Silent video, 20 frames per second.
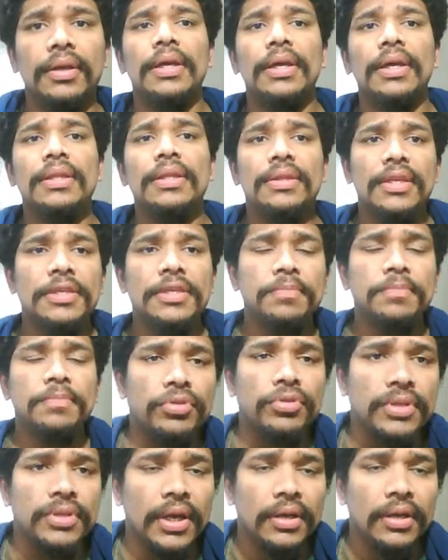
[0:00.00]
In this
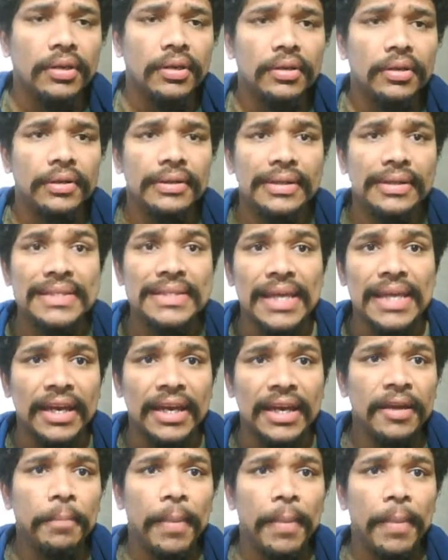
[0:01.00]
project the
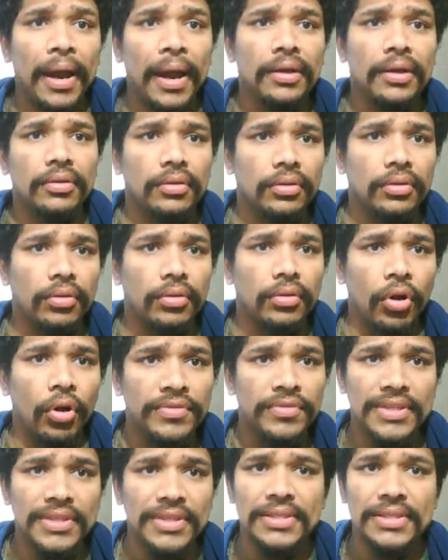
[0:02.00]
second part
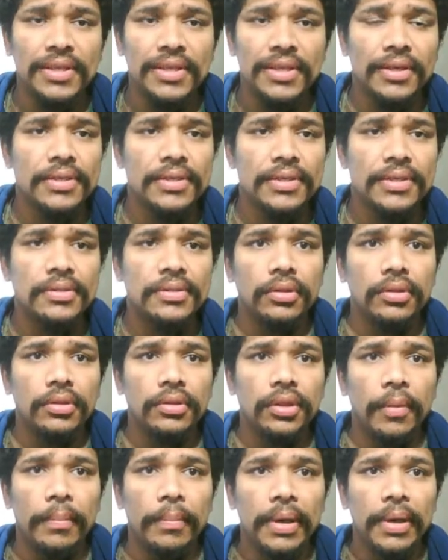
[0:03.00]
of gesture is
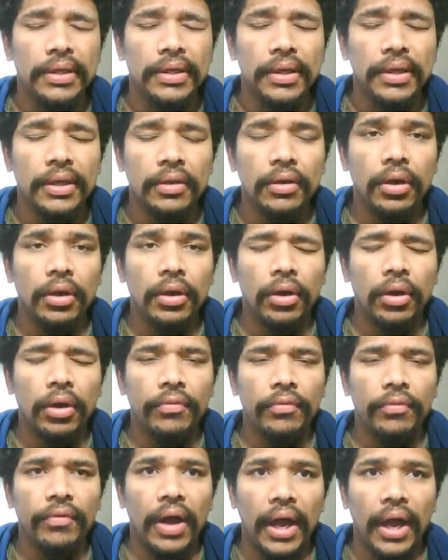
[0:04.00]
the blinking
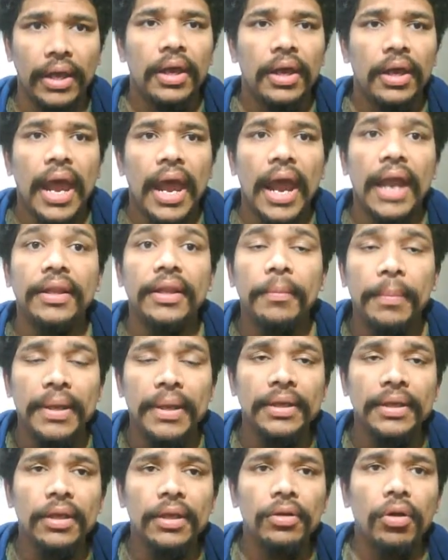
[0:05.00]
of eye, and the
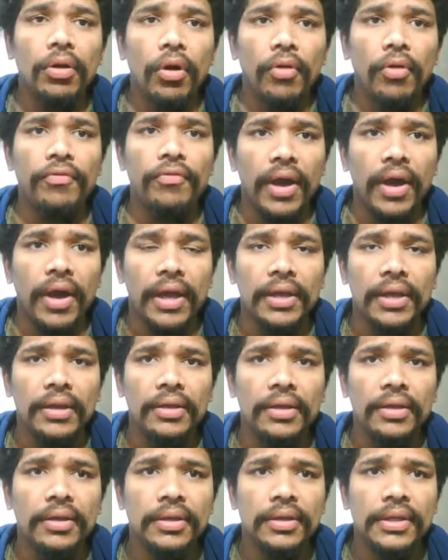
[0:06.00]
blinking of eye
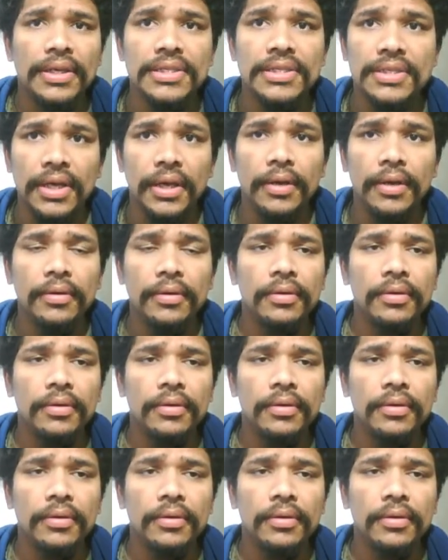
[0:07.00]
is done